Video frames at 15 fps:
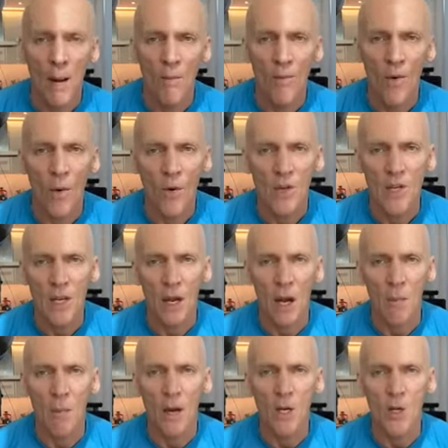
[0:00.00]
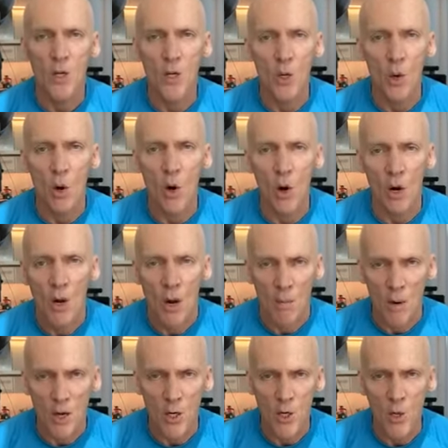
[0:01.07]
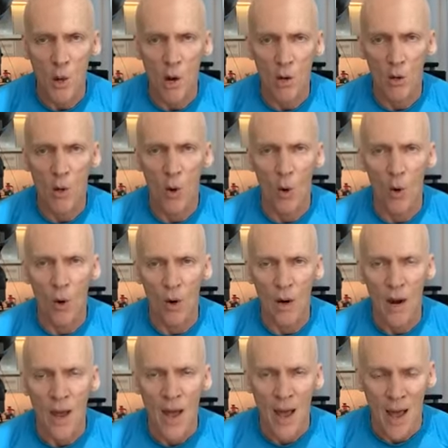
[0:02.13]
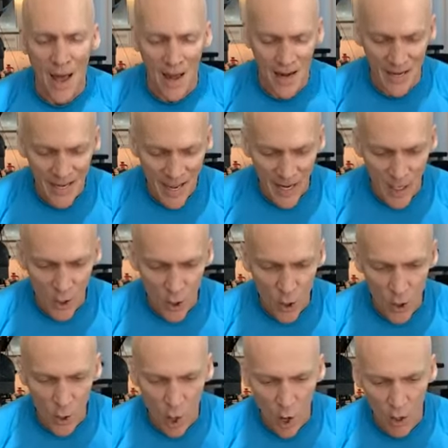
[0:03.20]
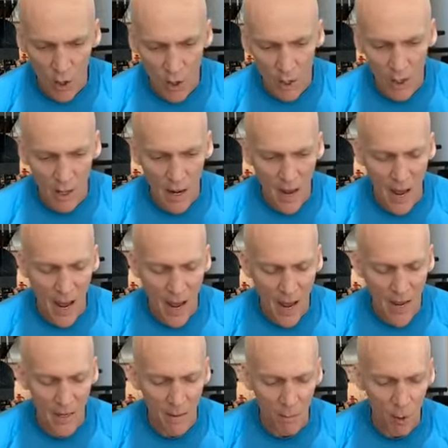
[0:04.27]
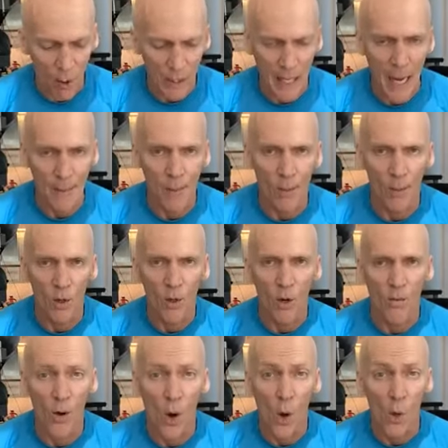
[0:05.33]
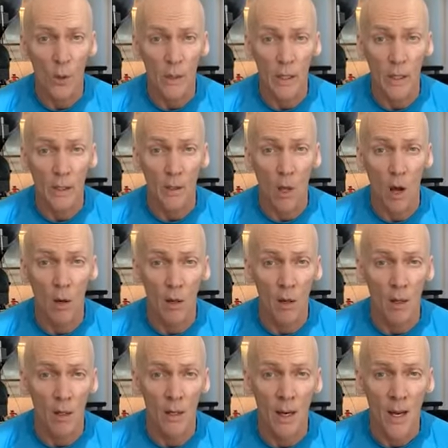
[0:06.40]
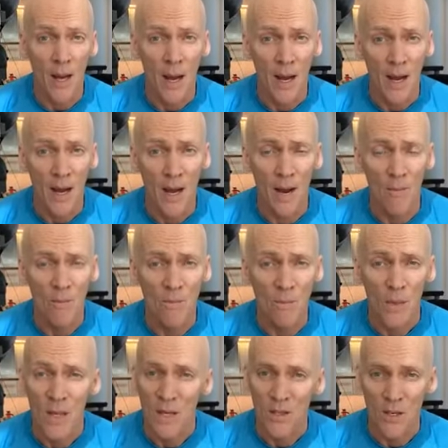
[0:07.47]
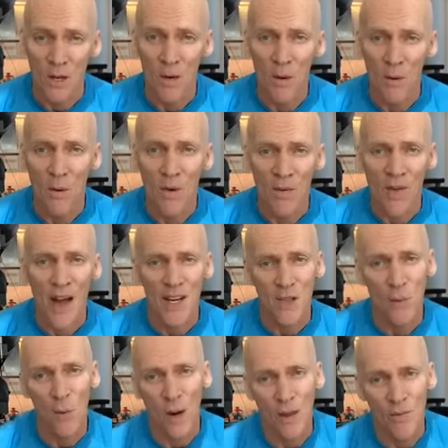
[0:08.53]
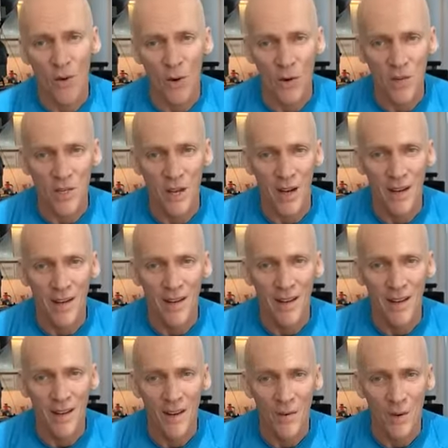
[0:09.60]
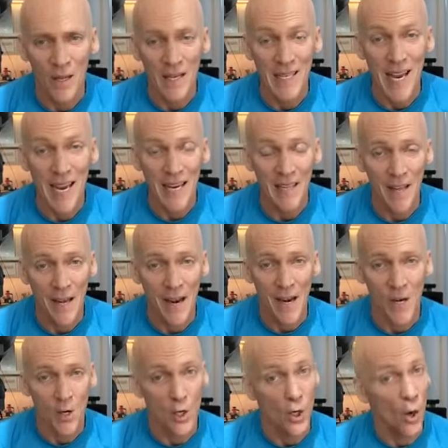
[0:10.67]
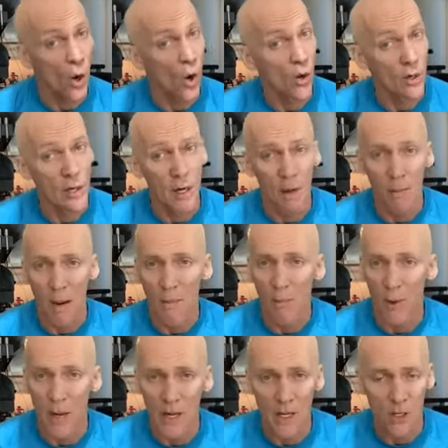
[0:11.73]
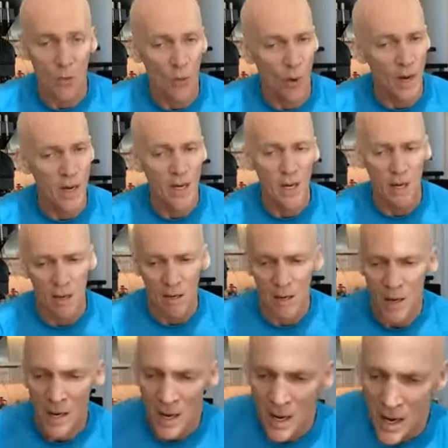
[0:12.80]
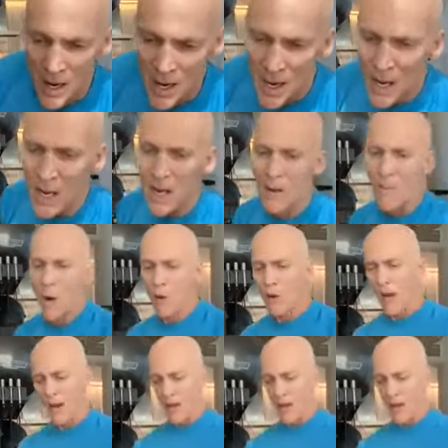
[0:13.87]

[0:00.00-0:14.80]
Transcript: focusing on my strong core and it getting stronger and more capable of holding it longer. So that's what I focus on, really taking that energy all here. My brain is right here. Okay,